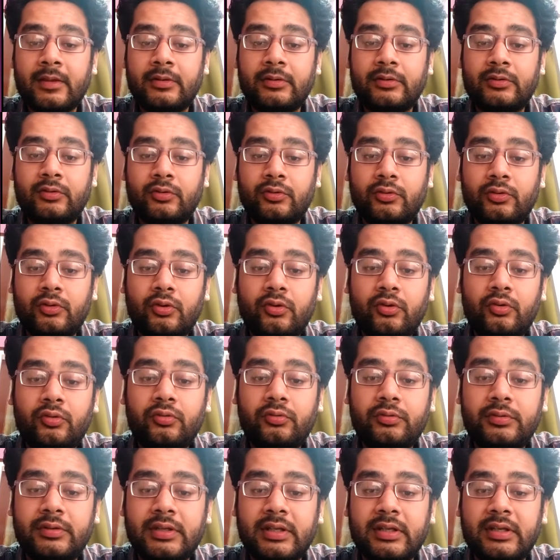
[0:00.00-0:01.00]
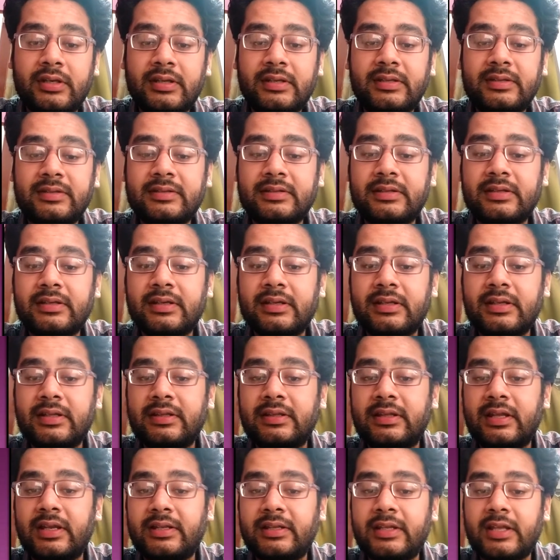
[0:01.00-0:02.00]
to know the risk
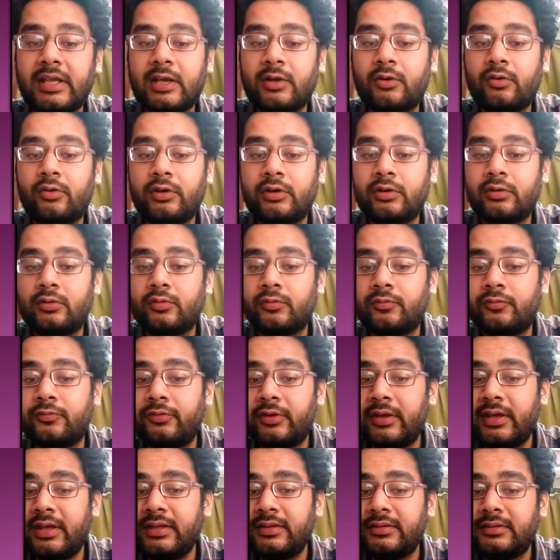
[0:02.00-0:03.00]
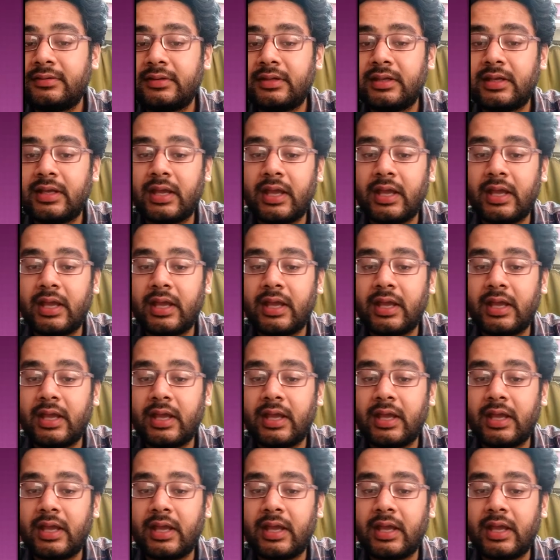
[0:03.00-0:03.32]
that they are going to face